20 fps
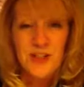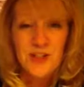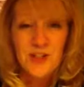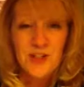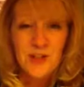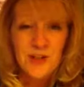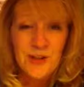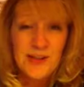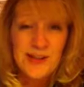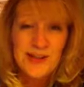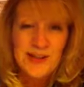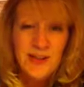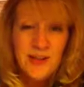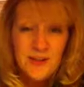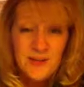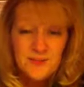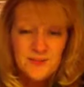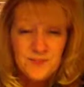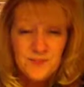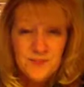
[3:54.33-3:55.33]

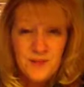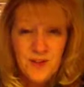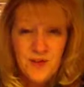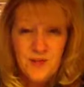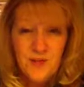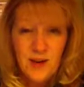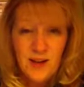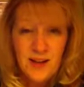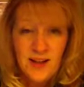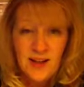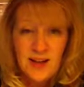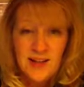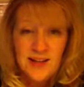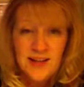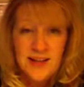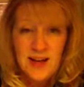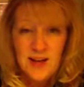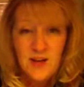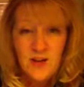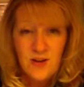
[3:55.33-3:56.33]
Teresa finally got
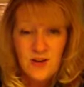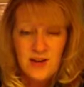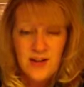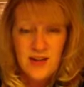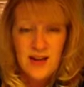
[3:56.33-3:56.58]
together at